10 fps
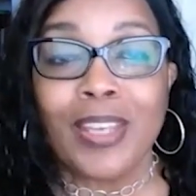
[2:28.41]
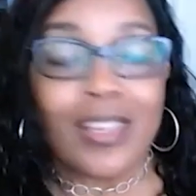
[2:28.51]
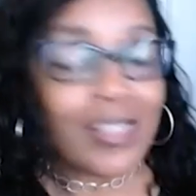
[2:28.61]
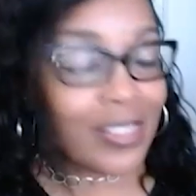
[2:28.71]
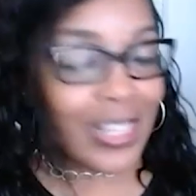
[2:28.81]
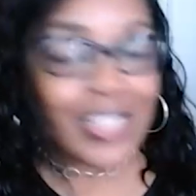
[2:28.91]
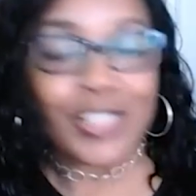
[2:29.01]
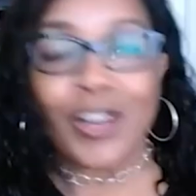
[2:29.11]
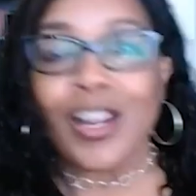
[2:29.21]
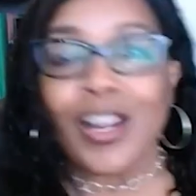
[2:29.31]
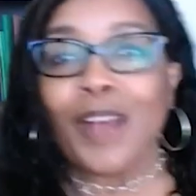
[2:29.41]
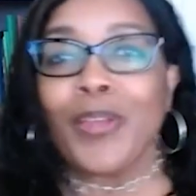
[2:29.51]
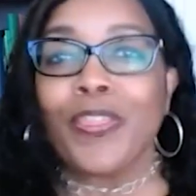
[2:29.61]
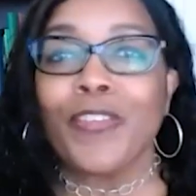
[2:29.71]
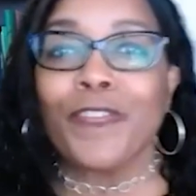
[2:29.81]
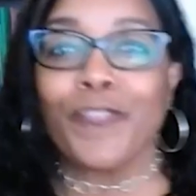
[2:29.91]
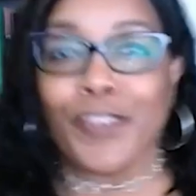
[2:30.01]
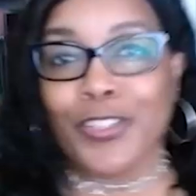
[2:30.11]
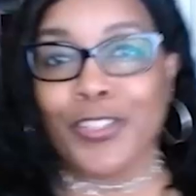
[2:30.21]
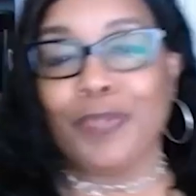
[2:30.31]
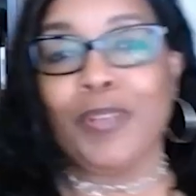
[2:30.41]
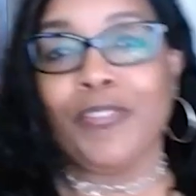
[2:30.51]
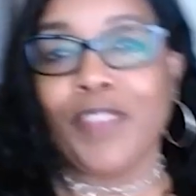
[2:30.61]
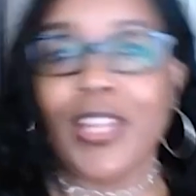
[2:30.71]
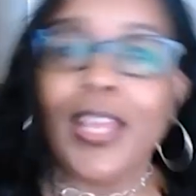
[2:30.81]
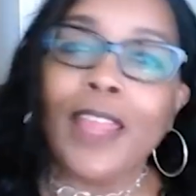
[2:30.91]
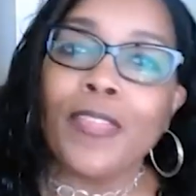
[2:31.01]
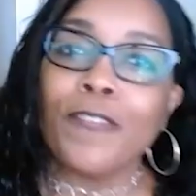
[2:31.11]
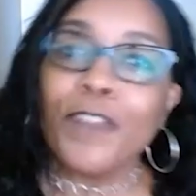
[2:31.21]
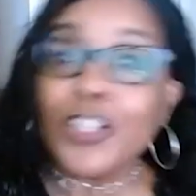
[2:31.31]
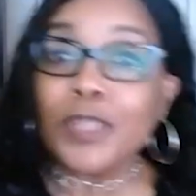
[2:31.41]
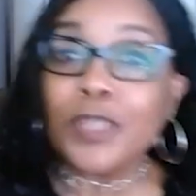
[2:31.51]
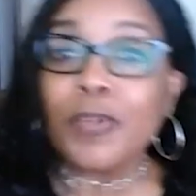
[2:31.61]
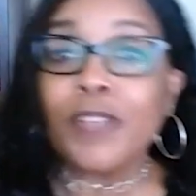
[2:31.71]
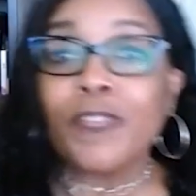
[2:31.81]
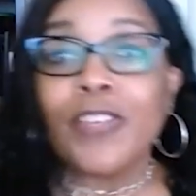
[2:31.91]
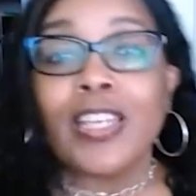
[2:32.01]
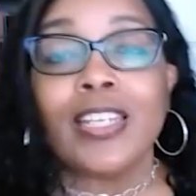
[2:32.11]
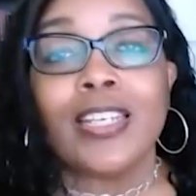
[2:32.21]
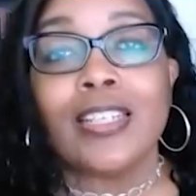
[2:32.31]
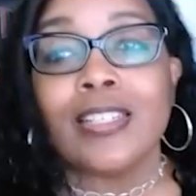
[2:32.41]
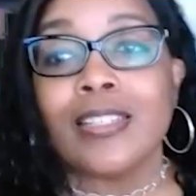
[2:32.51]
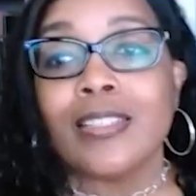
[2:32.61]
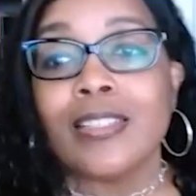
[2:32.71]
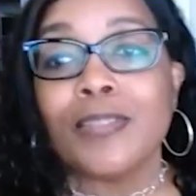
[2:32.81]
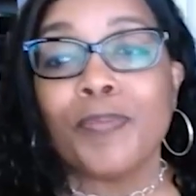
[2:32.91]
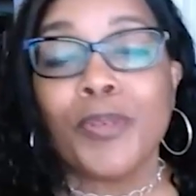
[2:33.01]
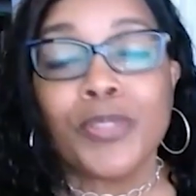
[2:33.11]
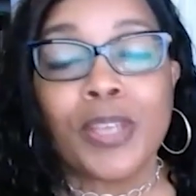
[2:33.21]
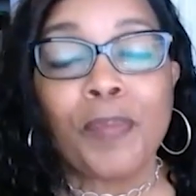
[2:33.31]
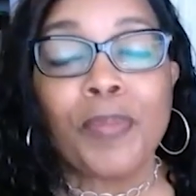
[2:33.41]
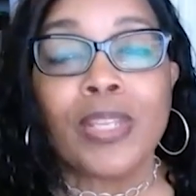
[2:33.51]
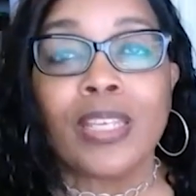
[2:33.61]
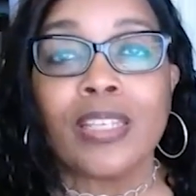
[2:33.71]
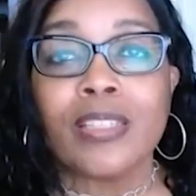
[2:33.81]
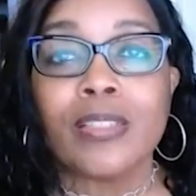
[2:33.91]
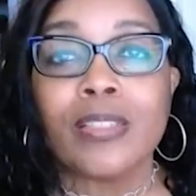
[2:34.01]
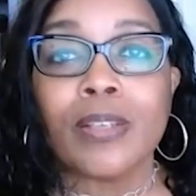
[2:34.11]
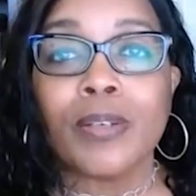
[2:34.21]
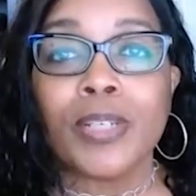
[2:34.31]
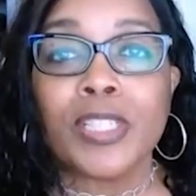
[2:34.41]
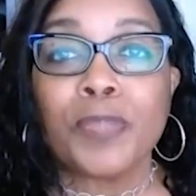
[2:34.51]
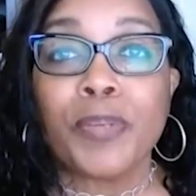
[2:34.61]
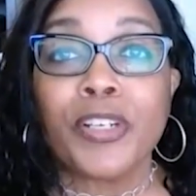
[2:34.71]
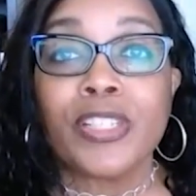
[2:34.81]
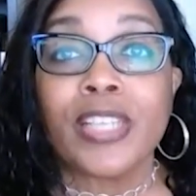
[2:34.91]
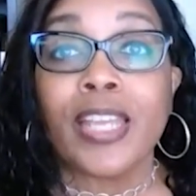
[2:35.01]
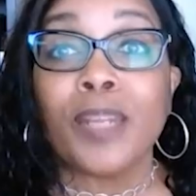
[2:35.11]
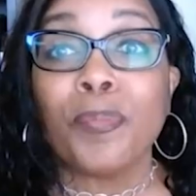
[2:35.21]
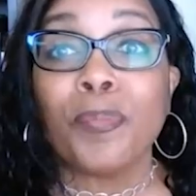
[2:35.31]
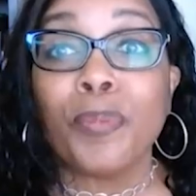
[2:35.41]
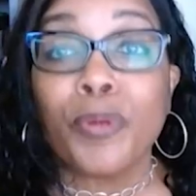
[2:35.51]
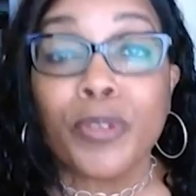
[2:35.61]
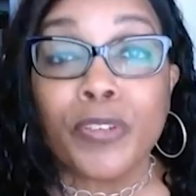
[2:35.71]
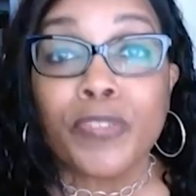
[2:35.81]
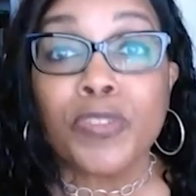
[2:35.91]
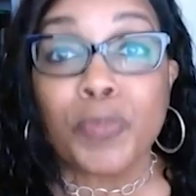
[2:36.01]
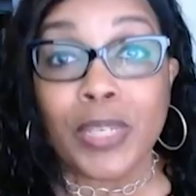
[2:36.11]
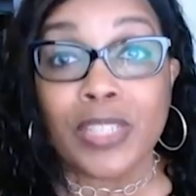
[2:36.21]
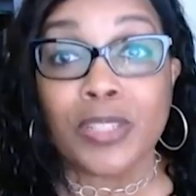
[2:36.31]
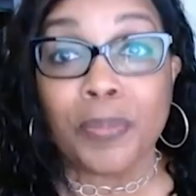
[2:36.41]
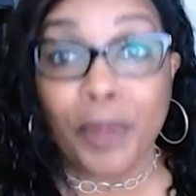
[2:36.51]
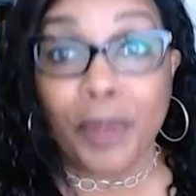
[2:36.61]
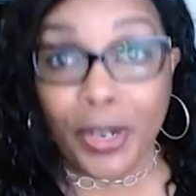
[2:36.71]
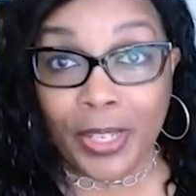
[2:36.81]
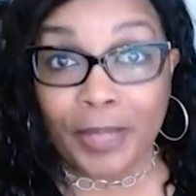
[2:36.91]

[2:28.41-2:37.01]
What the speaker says: So let's start out with the first benefit. And the first benefit is most companies experience an improved speed to market.